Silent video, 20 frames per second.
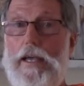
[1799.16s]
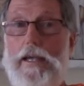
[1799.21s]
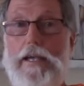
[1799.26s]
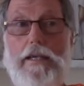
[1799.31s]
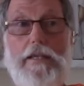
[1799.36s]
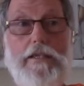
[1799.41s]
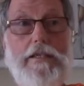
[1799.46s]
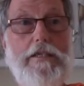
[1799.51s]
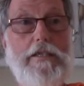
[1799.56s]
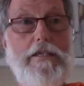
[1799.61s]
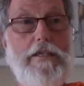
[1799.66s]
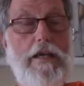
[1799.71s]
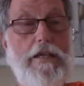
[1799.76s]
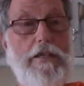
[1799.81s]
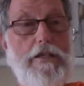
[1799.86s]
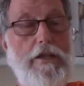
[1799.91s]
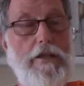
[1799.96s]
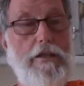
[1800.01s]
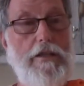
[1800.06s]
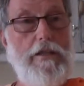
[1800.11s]
is
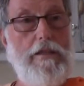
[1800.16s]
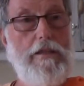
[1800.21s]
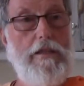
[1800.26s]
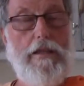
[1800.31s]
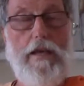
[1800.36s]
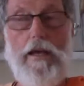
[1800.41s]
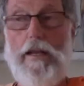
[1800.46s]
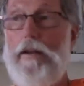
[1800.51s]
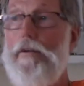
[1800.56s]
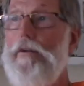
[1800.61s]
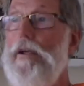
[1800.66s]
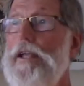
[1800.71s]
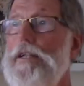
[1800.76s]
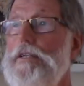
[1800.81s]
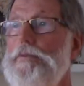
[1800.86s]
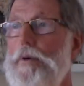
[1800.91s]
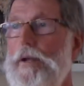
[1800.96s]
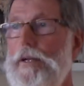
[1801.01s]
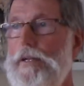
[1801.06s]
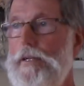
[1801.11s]
such an
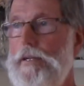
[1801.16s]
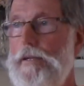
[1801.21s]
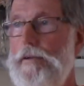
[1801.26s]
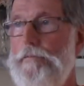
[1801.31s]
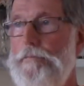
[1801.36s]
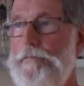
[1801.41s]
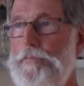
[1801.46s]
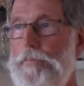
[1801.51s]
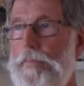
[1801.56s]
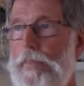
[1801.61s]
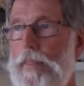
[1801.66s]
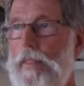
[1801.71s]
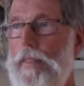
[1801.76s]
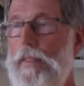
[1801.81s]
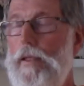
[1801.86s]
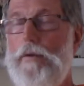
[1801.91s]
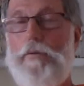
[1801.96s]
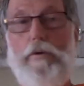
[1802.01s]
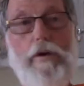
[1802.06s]
arrangement that